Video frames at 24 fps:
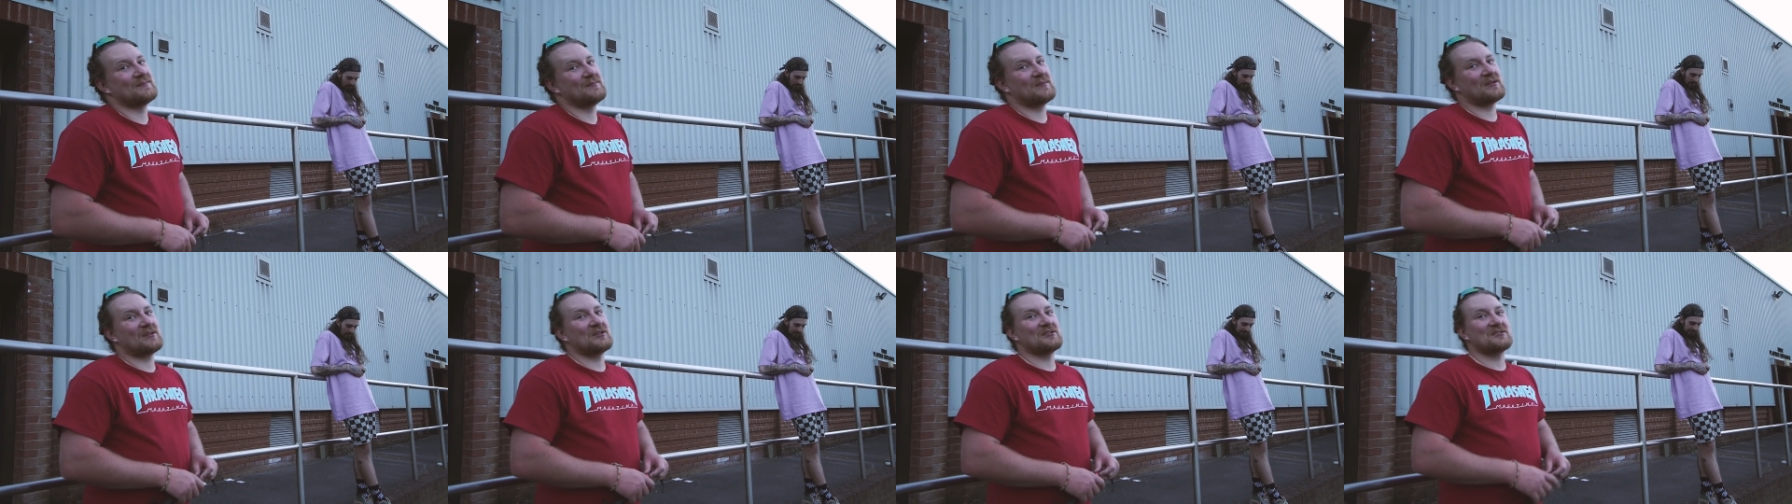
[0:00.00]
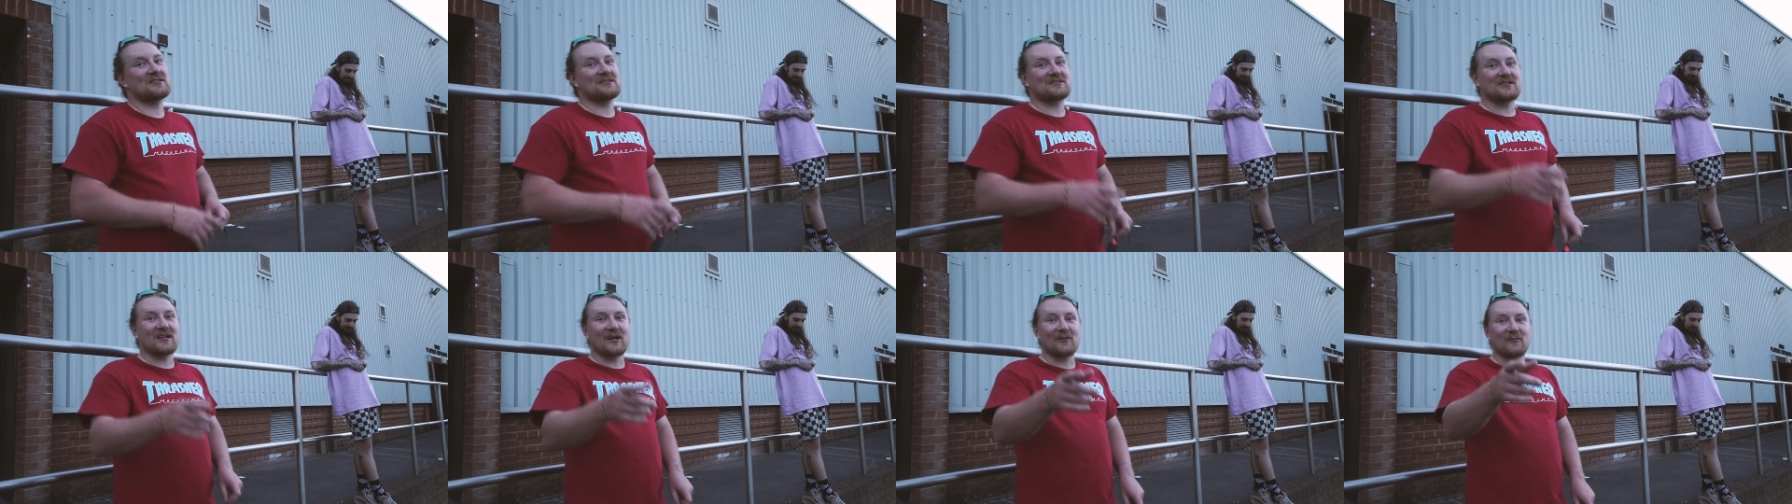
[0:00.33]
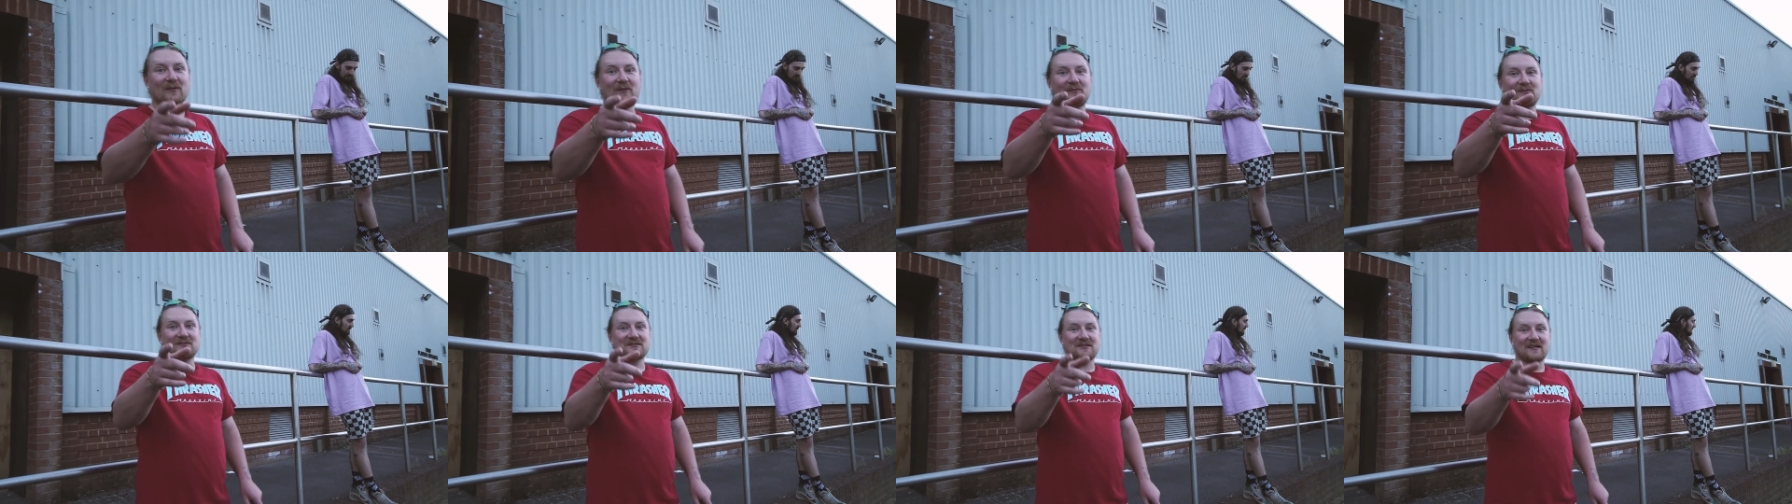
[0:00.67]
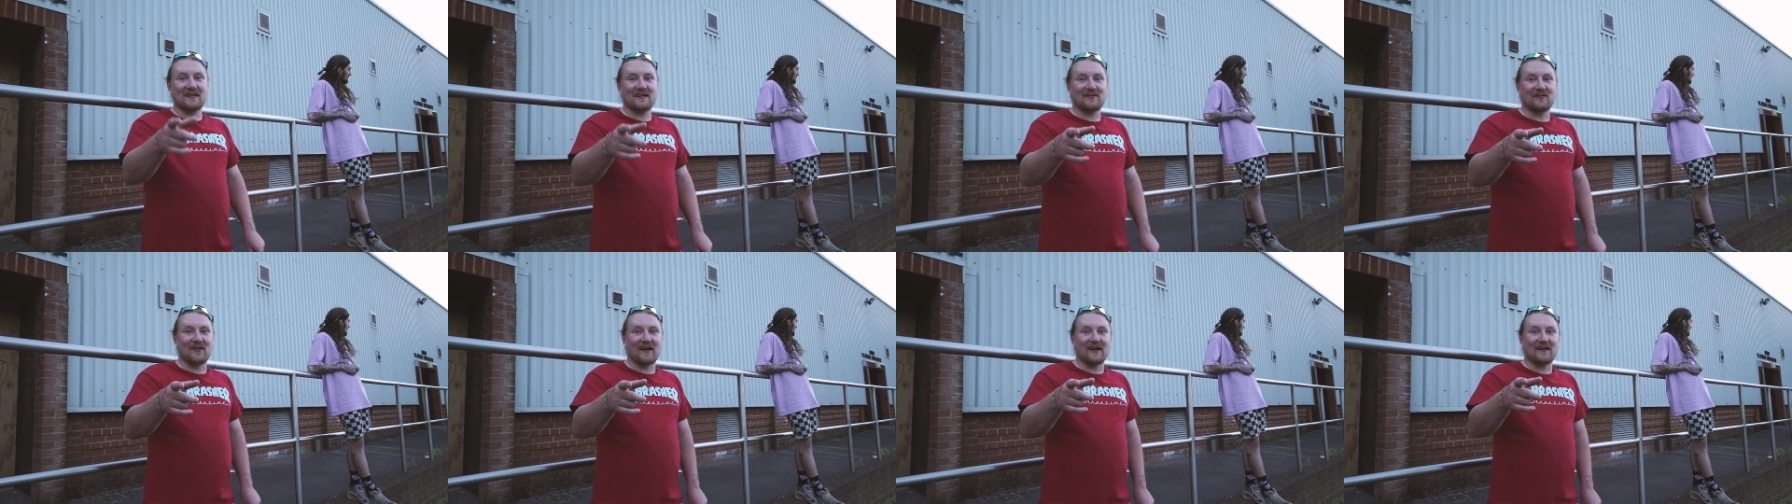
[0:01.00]
Because it's like we were
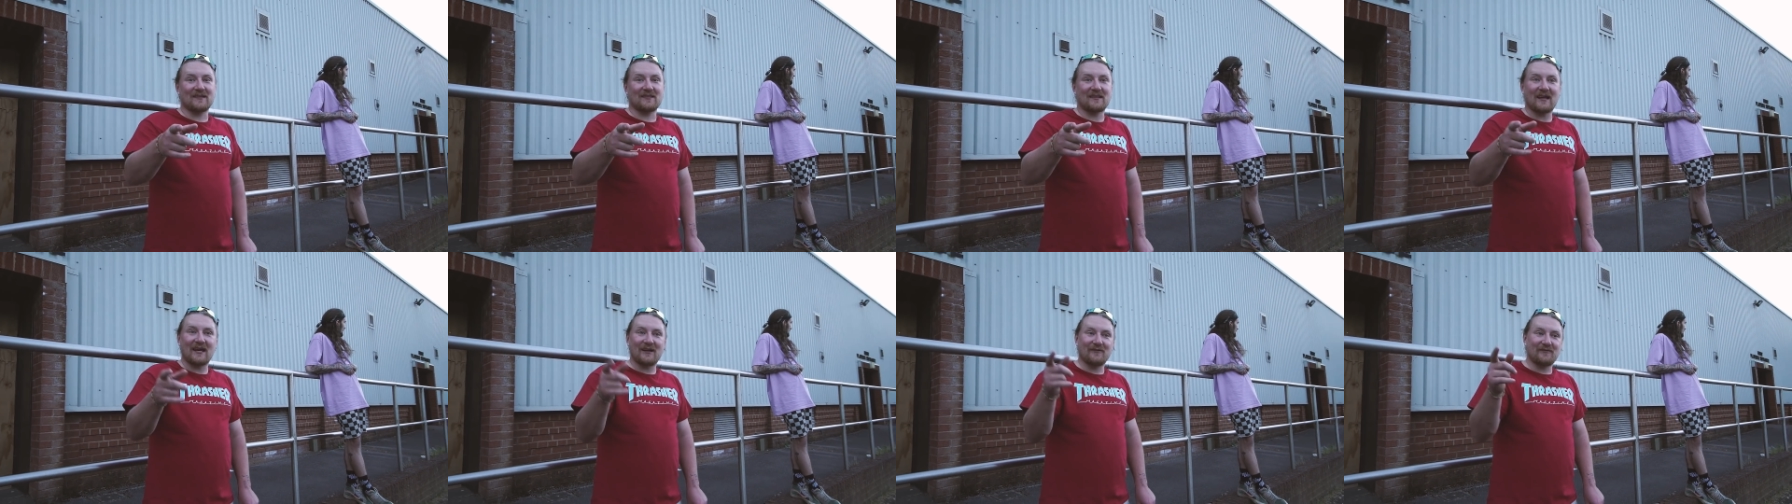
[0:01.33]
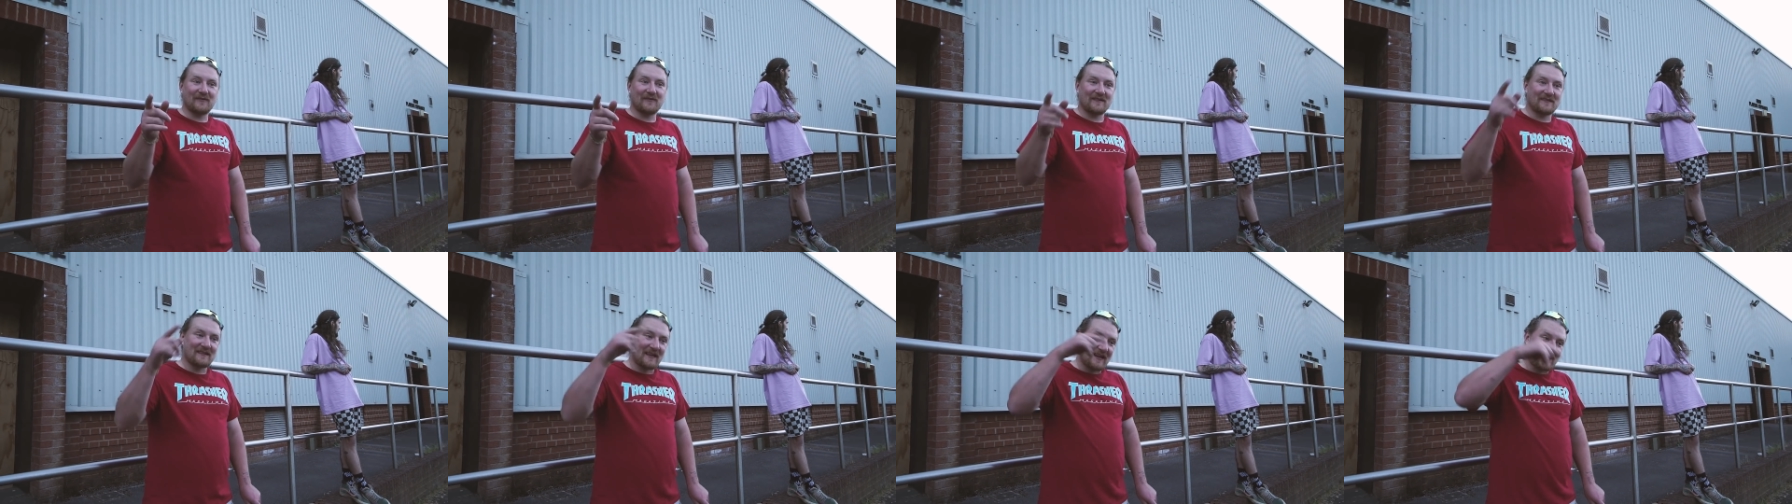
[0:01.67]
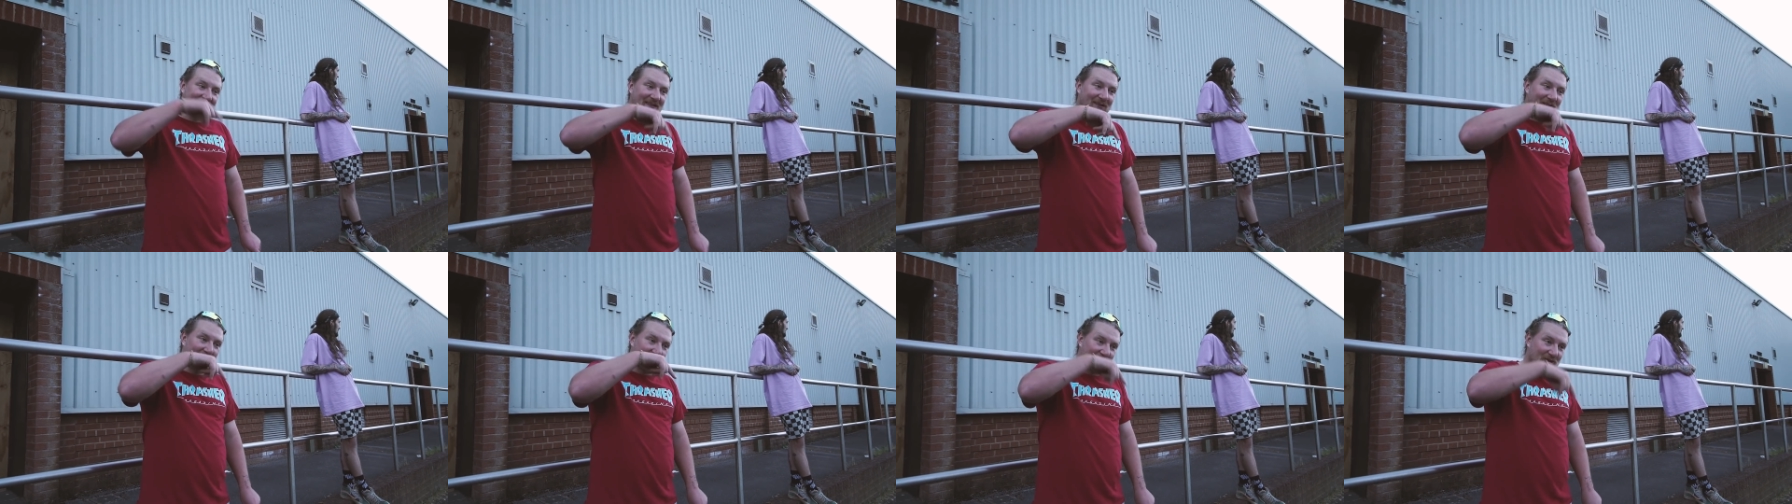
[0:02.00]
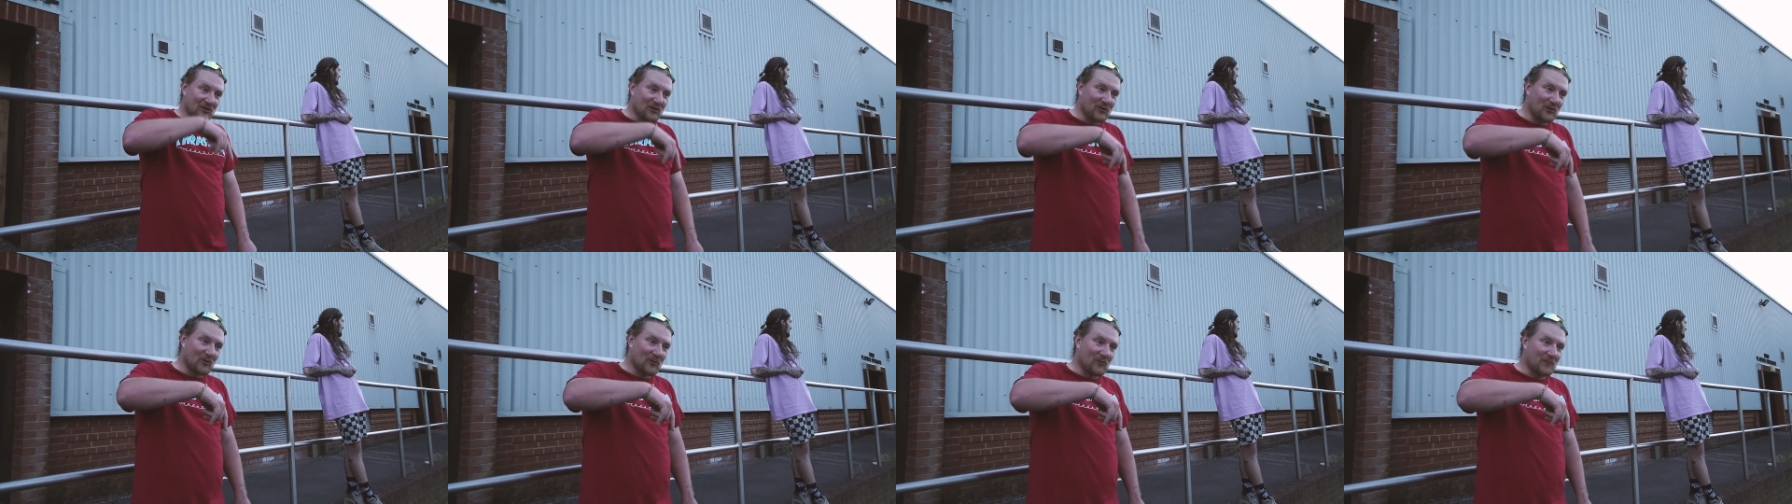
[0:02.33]
saying, like, they think they know
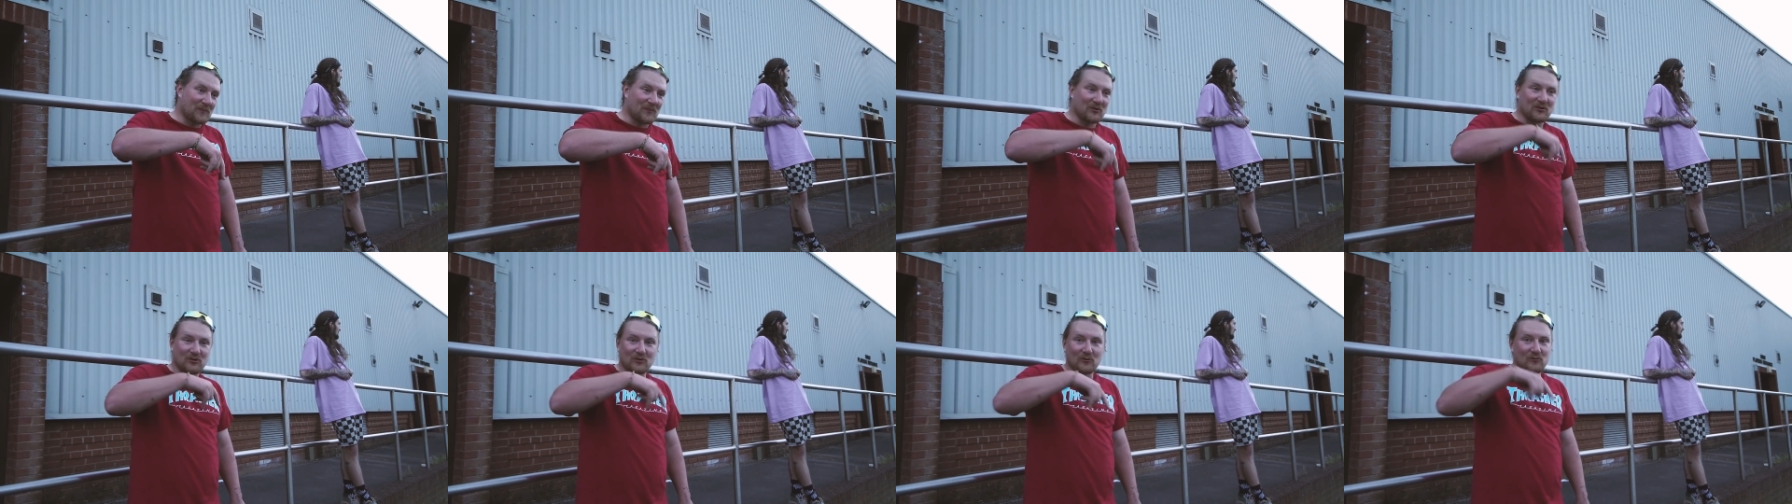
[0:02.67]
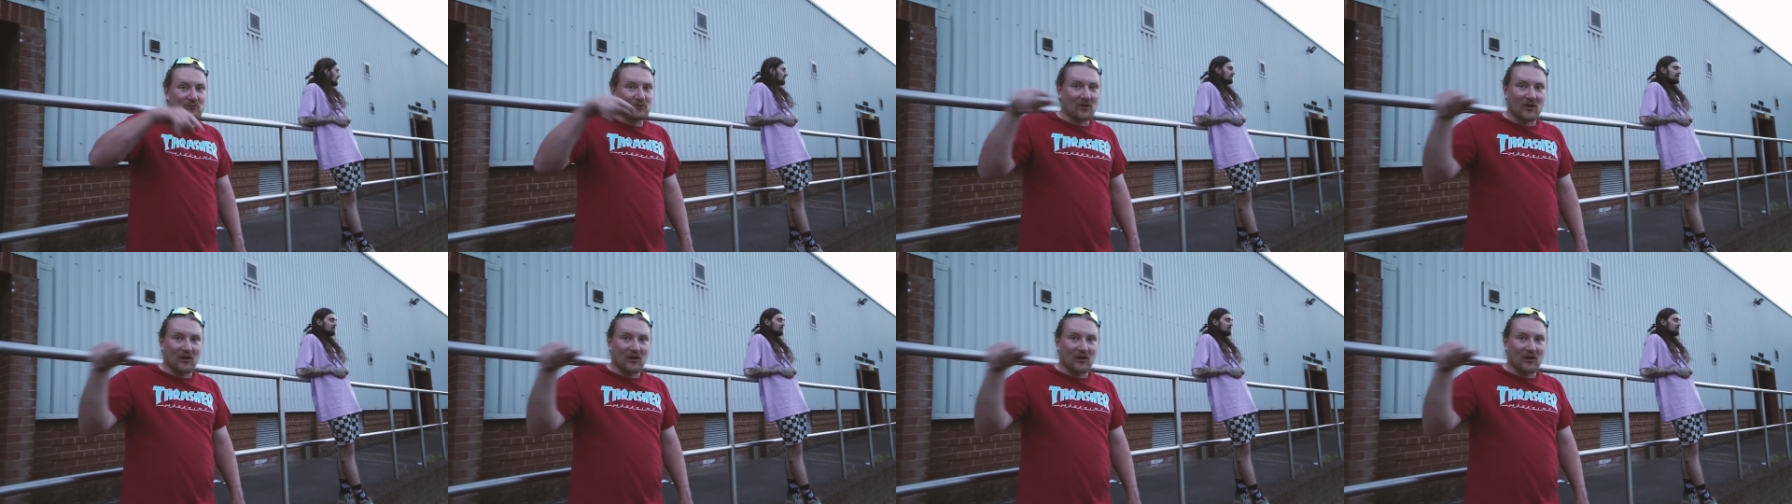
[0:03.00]
you, but you